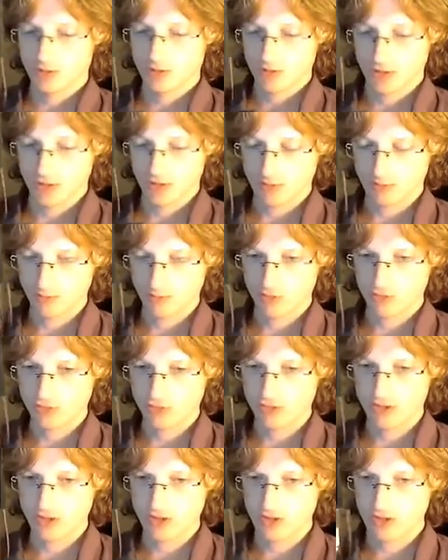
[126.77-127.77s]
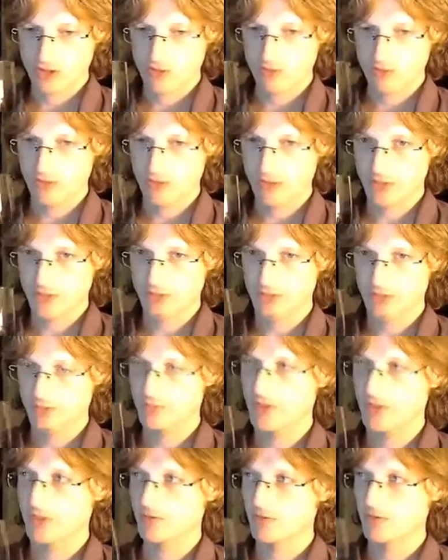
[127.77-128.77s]
going to try that out and maybe get
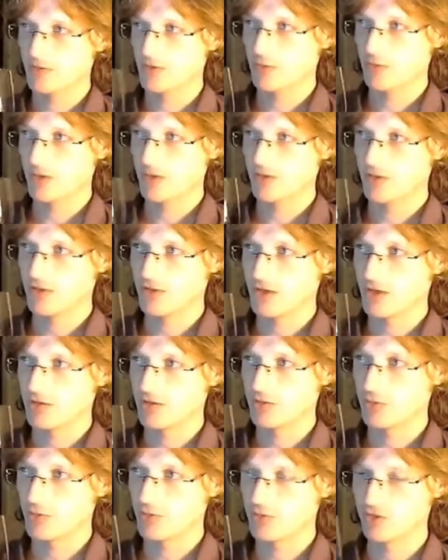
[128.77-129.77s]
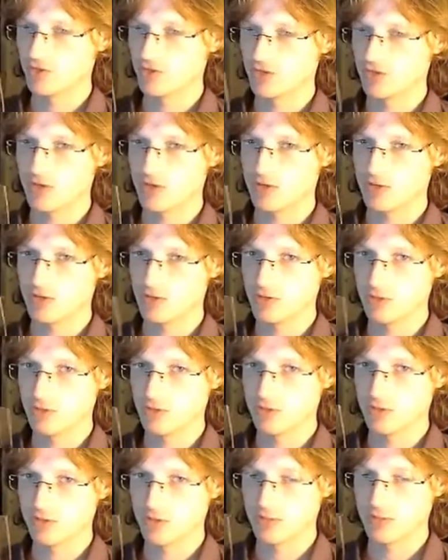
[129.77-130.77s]
back to using my decanter, which has sat and
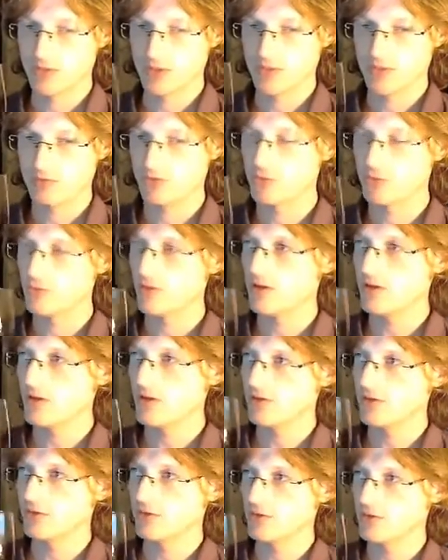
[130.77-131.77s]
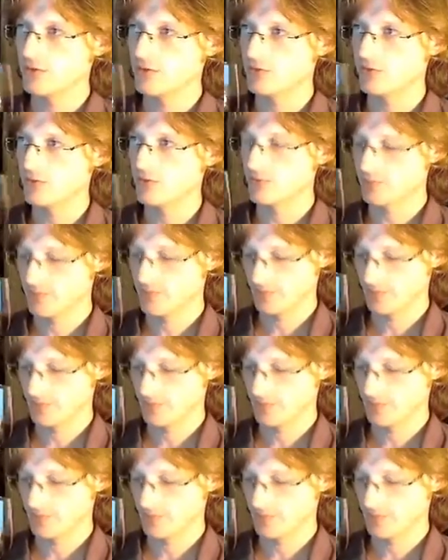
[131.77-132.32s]
used for the past 2.5 years.